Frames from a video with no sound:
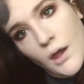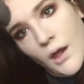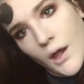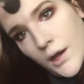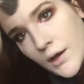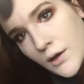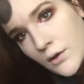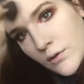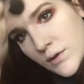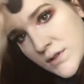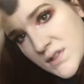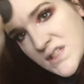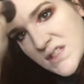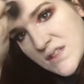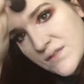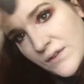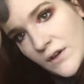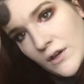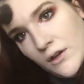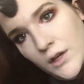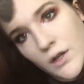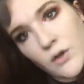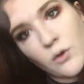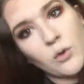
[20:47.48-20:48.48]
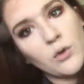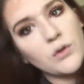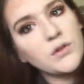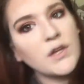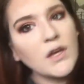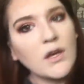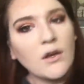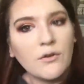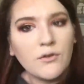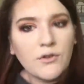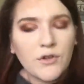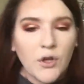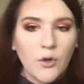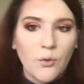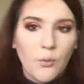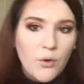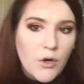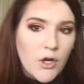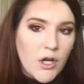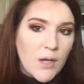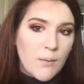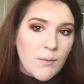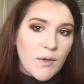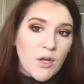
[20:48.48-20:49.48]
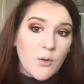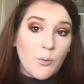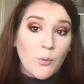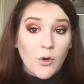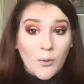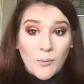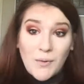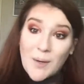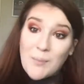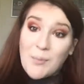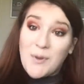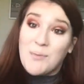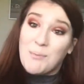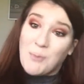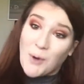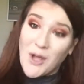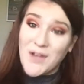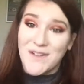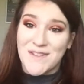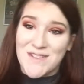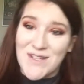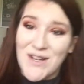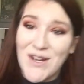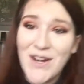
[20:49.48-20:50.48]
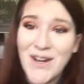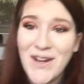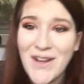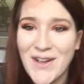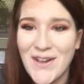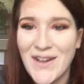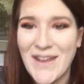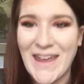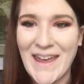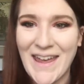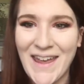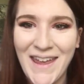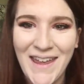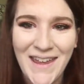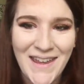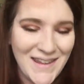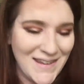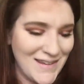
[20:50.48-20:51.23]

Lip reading: I know this is very cool tone, don't worry, I'm gonna warm it up with bronzer, okay?